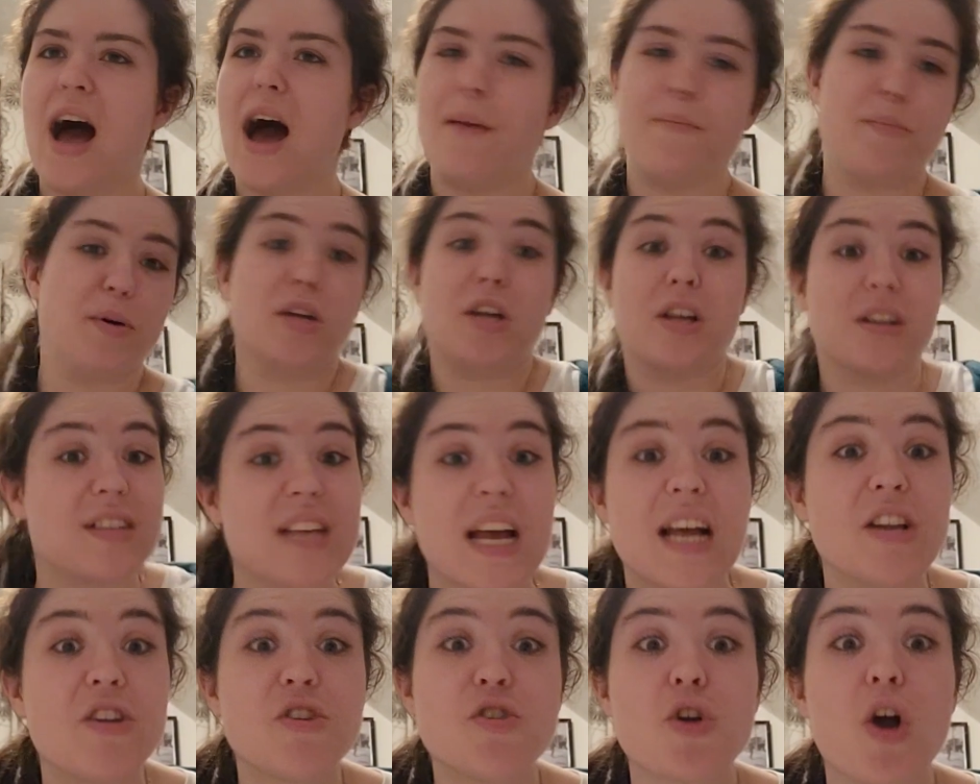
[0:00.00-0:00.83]
But you're
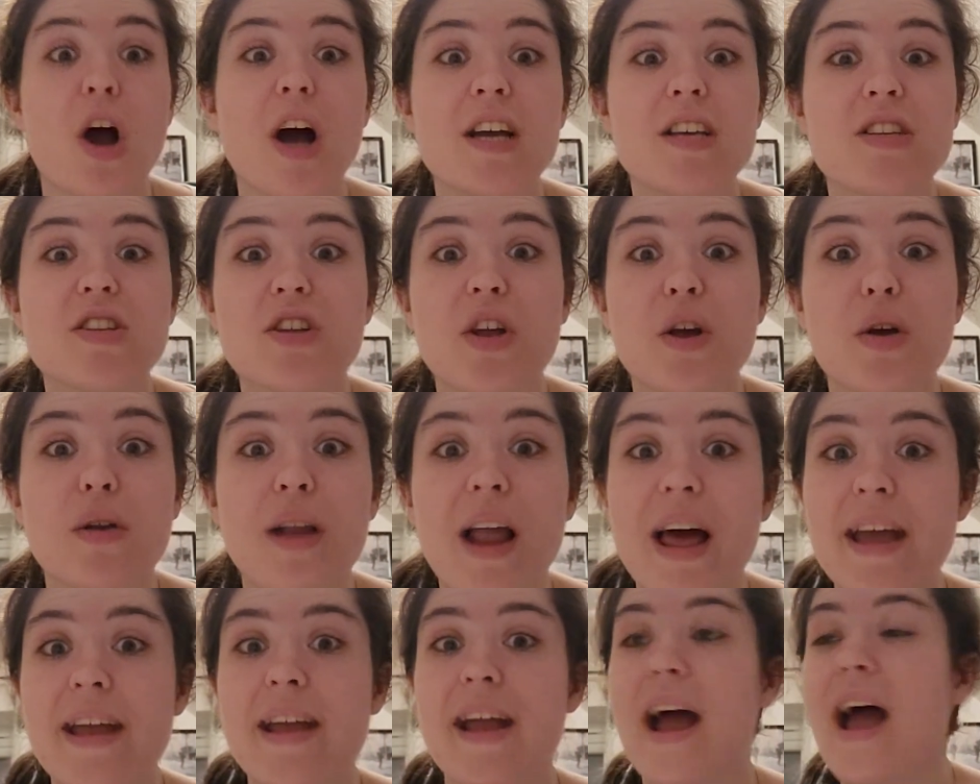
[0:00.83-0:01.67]
10 tries too
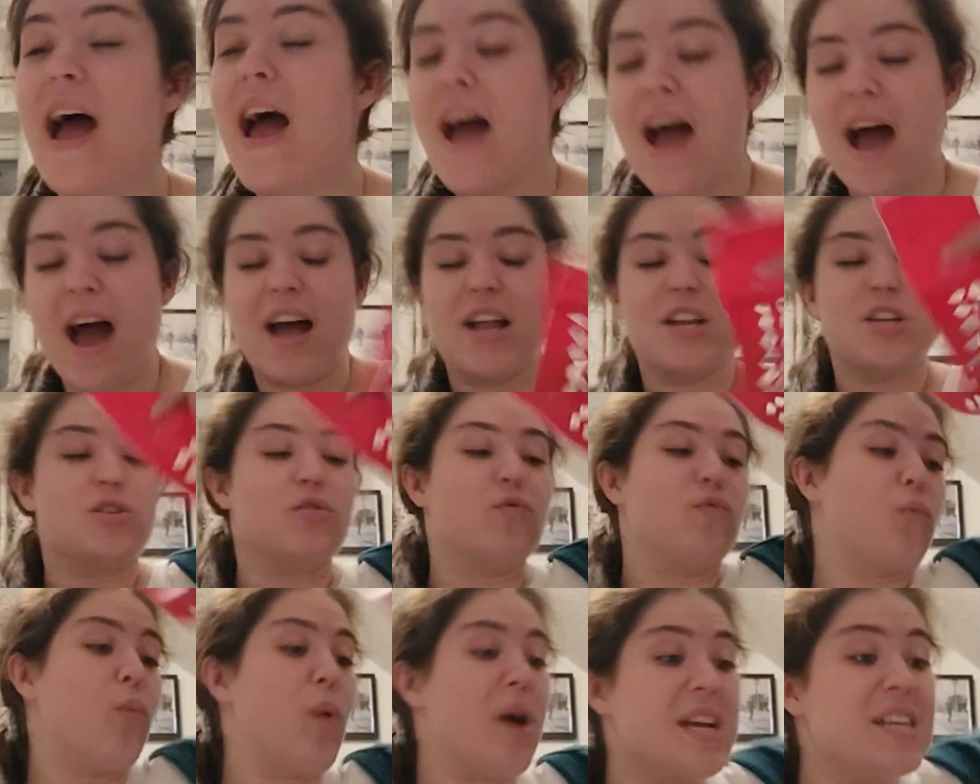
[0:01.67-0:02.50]
late, and
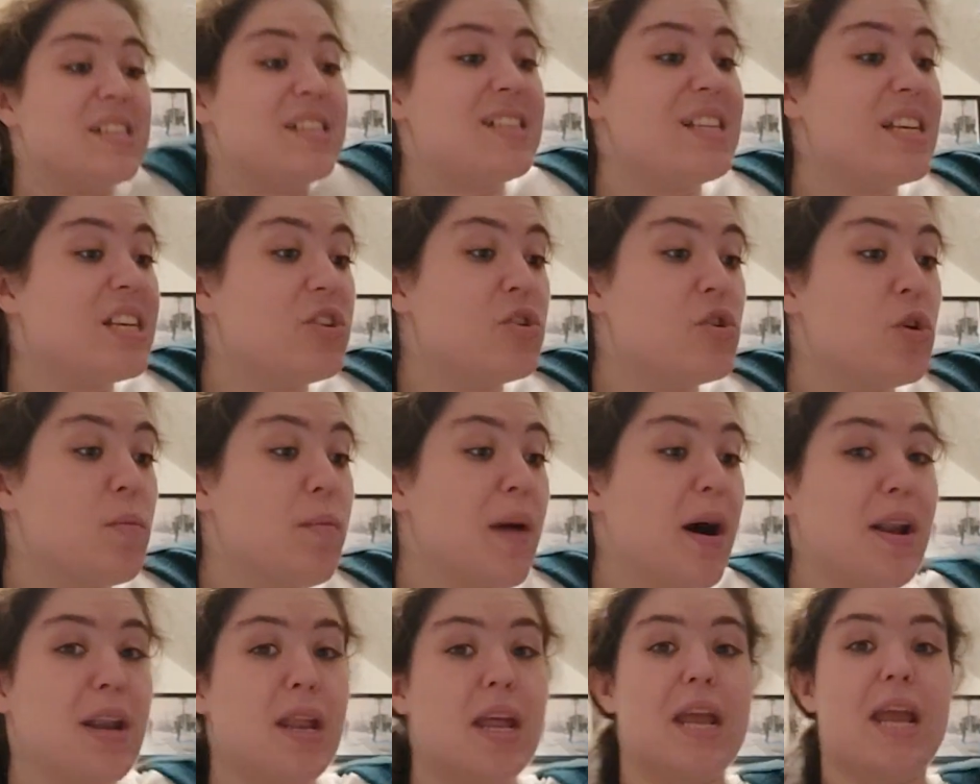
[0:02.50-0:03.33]
you've wasted your
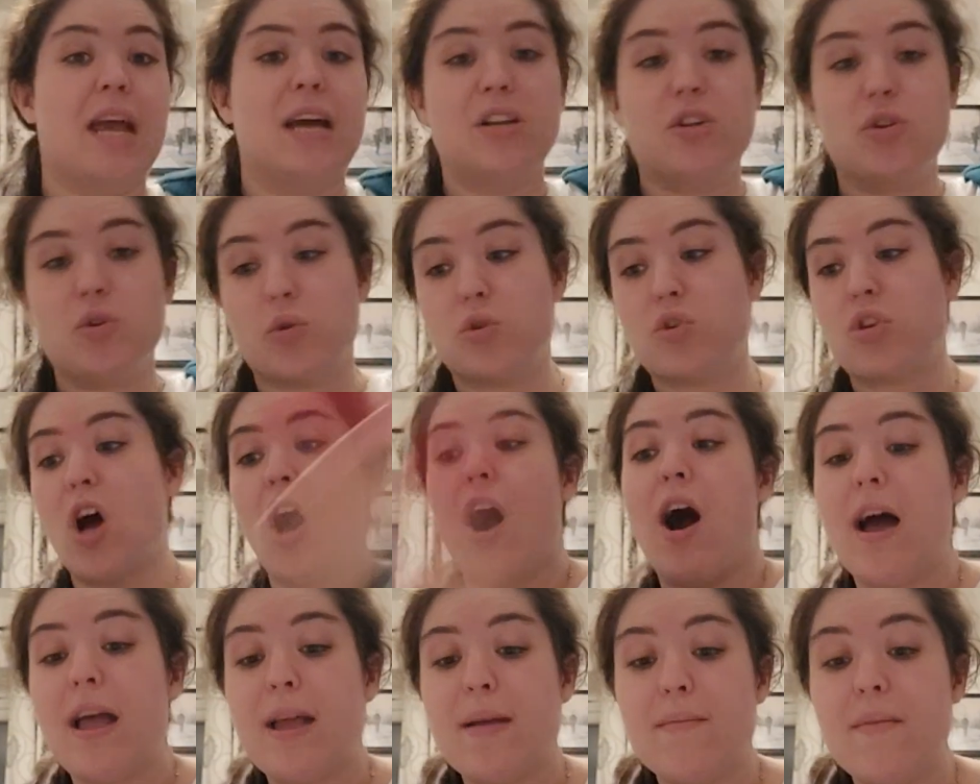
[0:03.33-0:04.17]
money and your
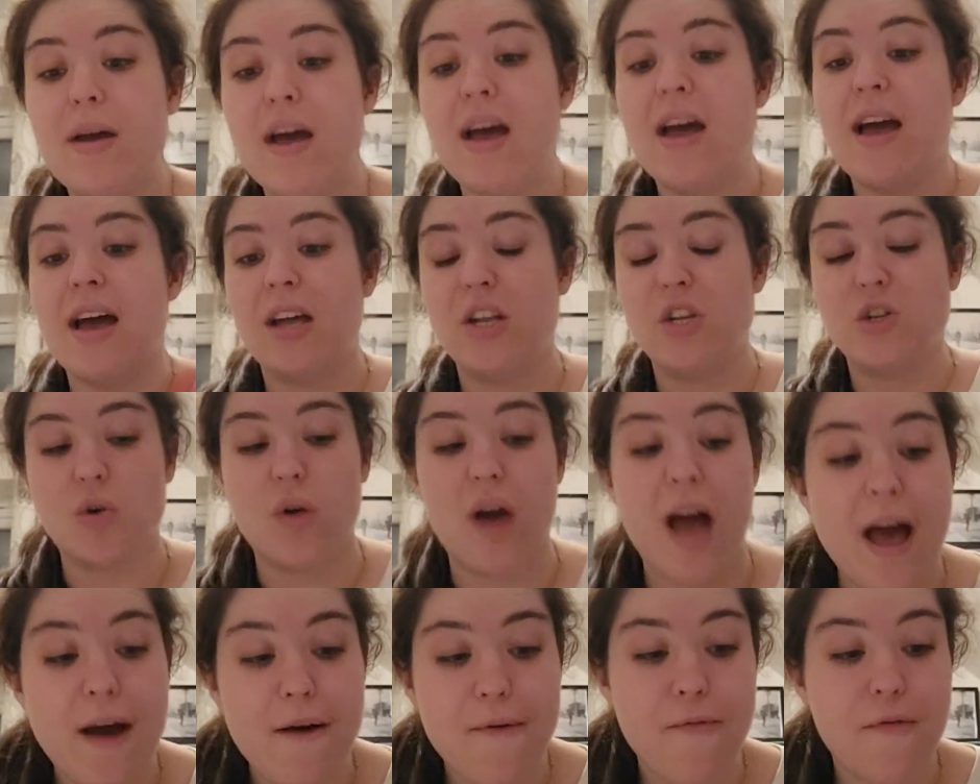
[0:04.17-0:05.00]
time and your
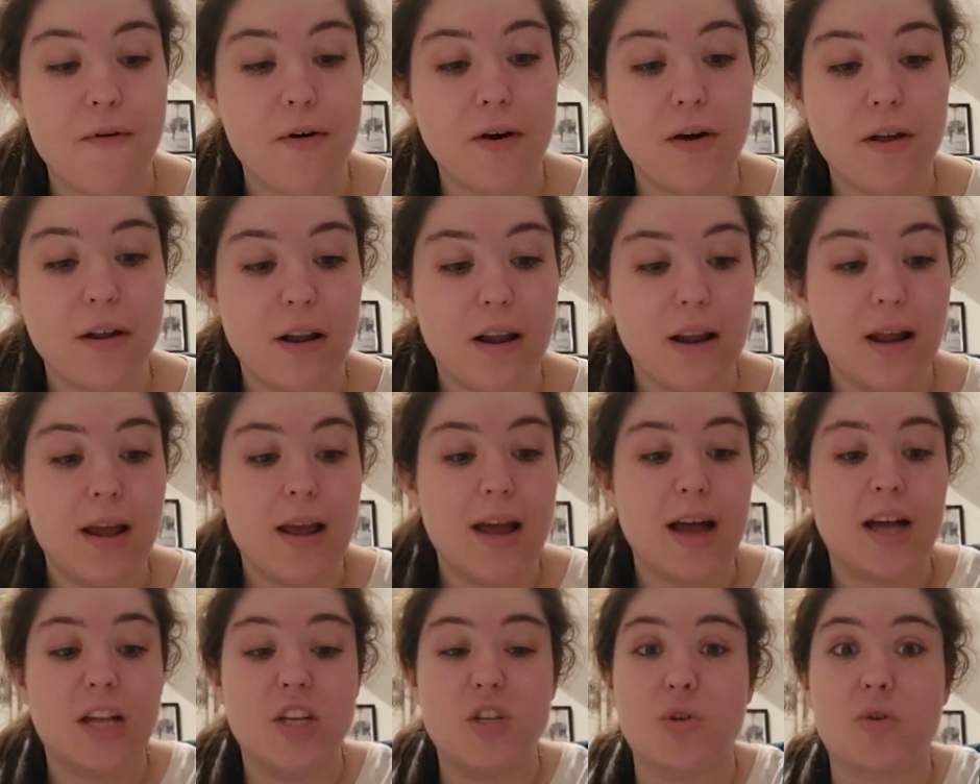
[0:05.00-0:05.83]
effort
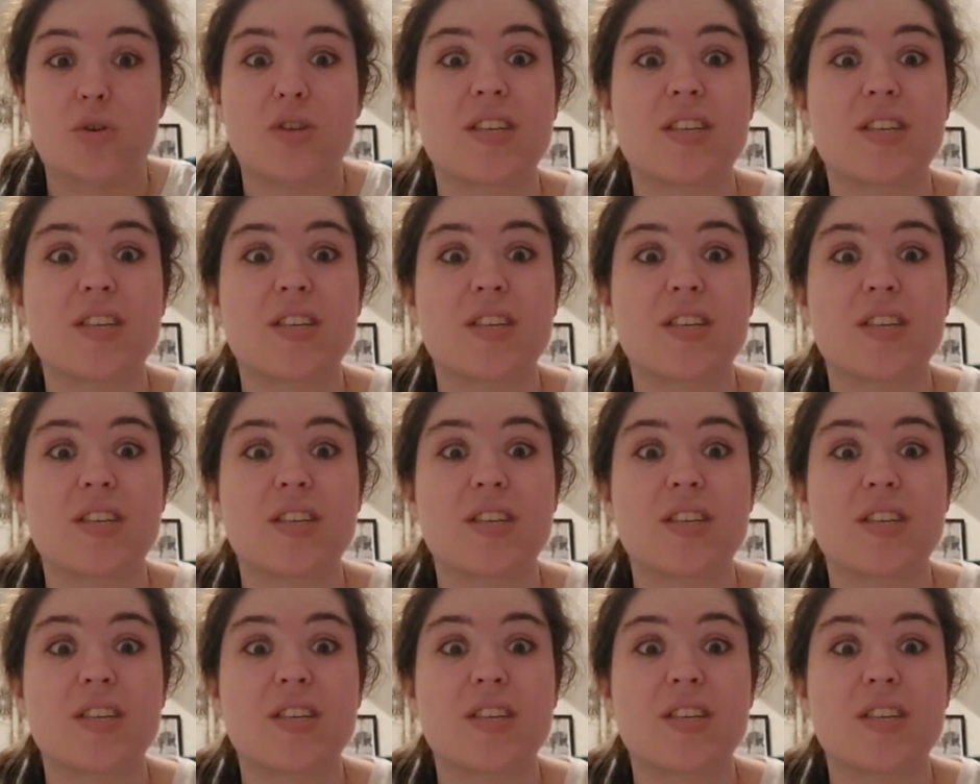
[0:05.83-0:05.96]
and your